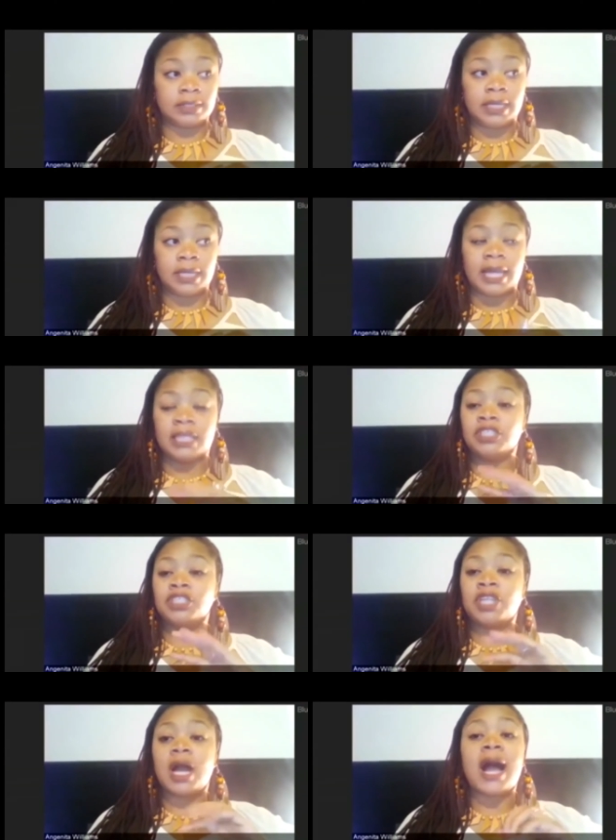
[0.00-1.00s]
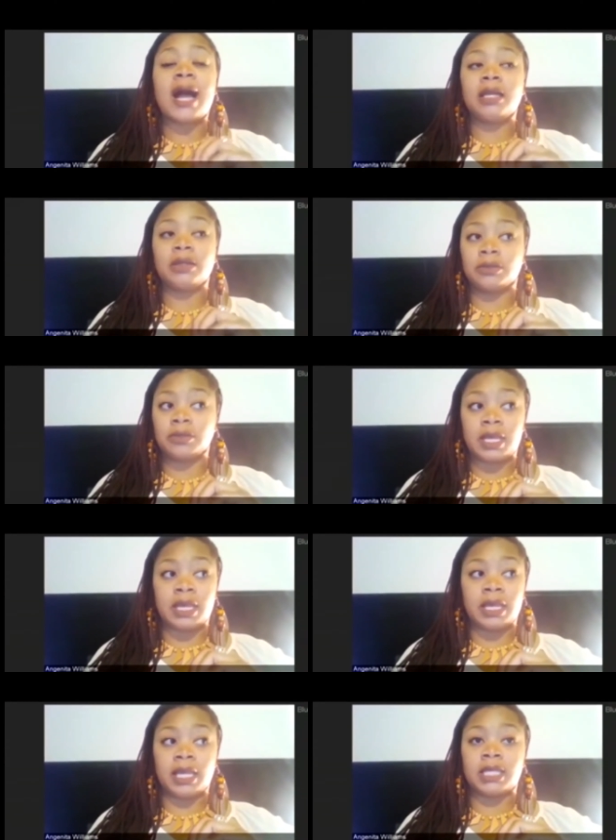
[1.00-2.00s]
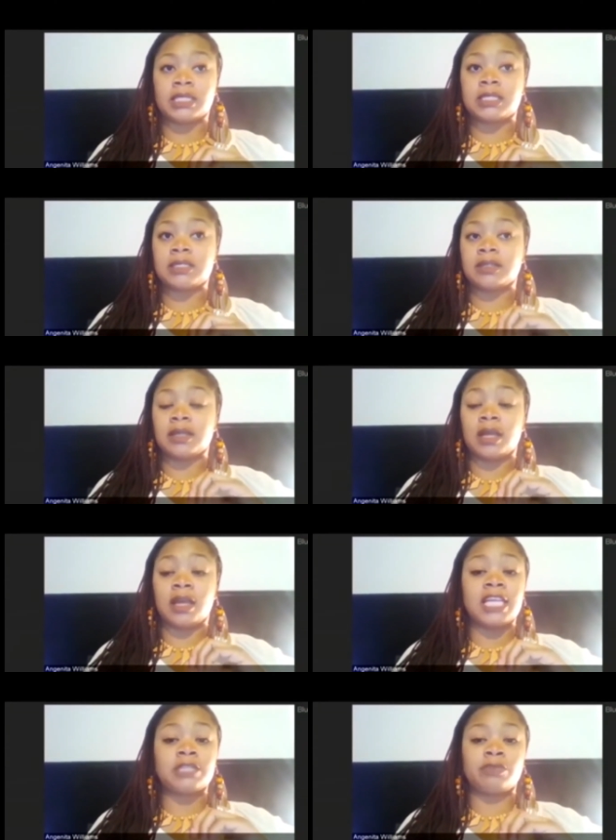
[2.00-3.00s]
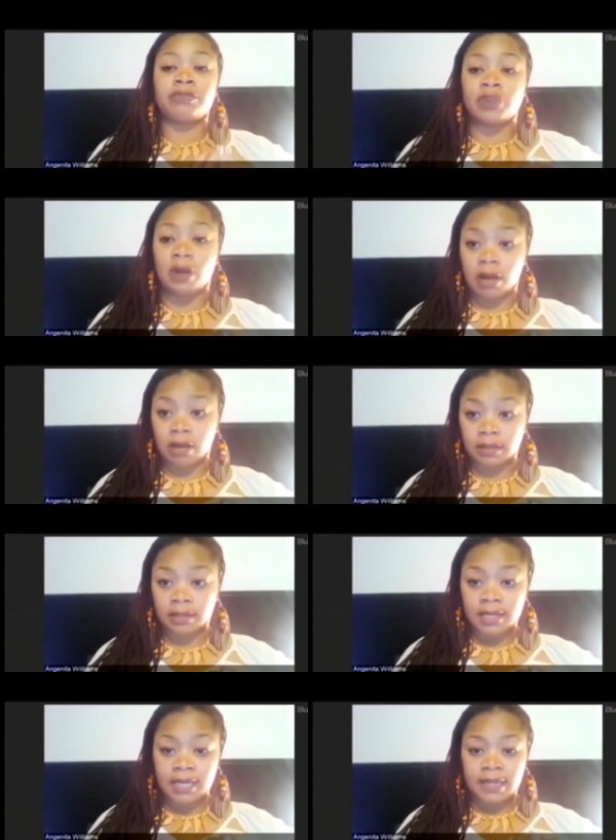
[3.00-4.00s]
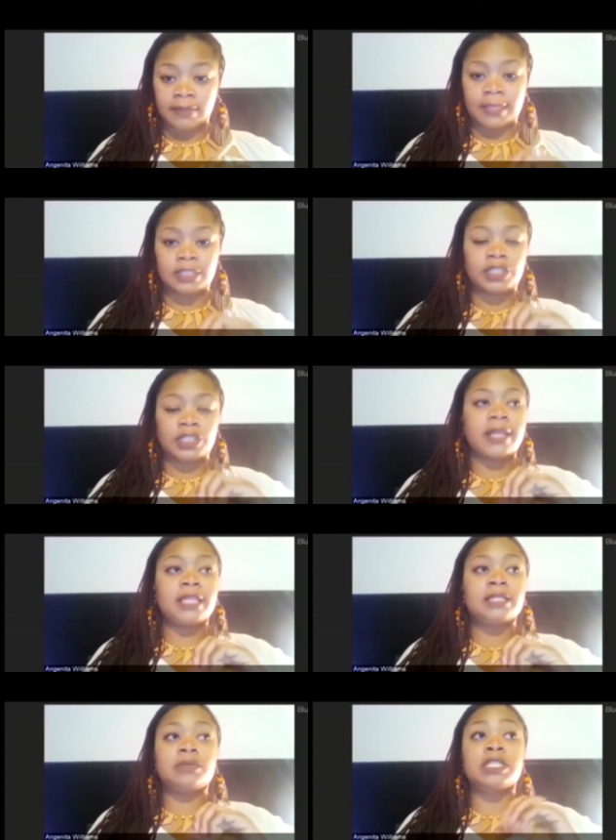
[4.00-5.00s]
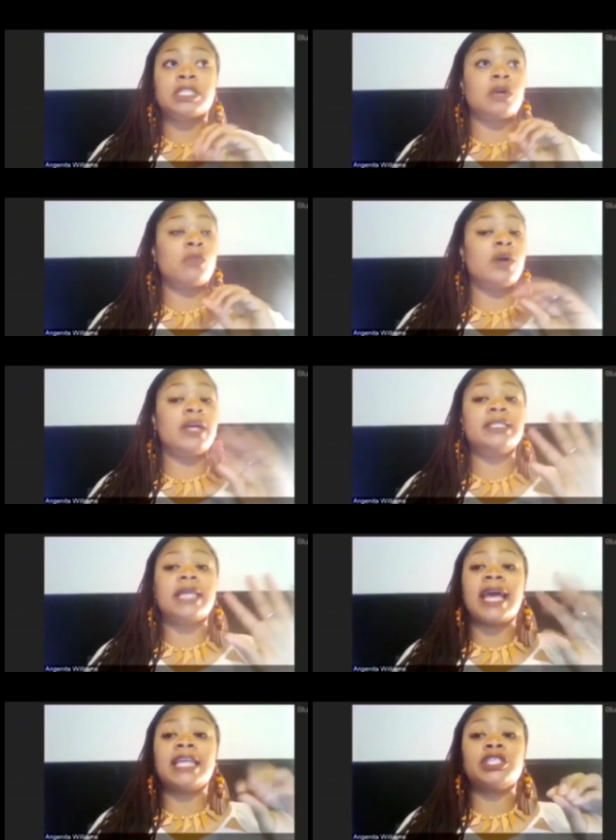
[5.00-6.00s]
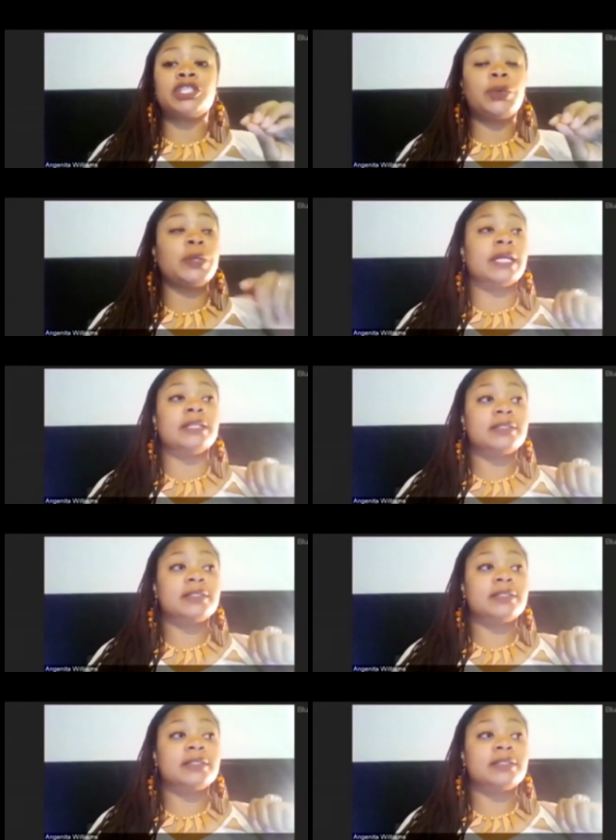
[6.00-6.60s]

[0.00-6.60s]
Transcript: and this child is withdrawn, this was once a student.